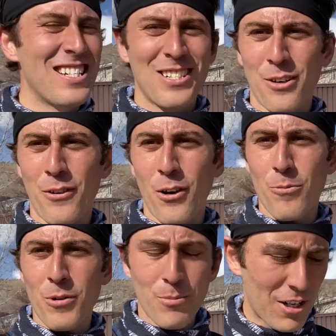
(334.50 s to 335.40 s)
So far we've
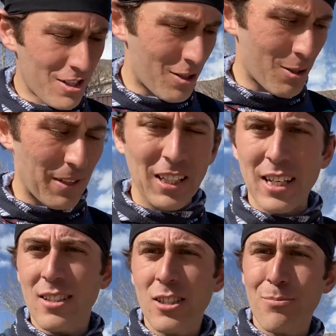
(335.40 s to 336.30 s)
pretty much just been
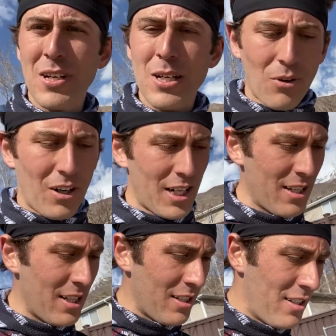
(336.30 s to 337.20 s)
like speed walking
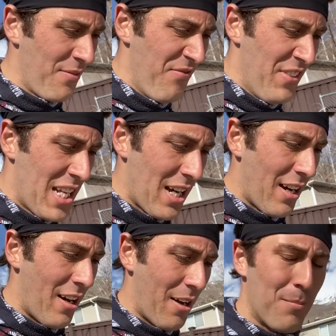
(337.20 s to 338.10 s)
this,
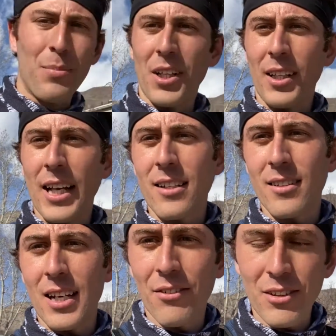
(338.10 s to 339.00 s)
but the legs are
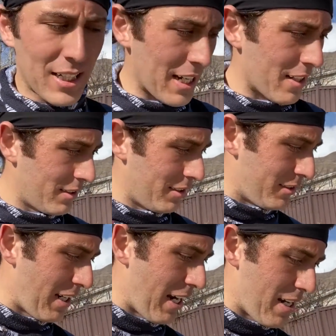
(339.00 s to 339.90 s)
definitely getting a little
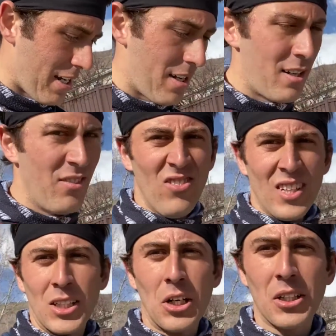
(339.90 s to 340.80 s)
tight.
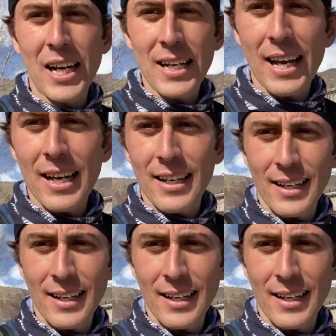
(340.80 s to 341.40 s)
Long night ahead.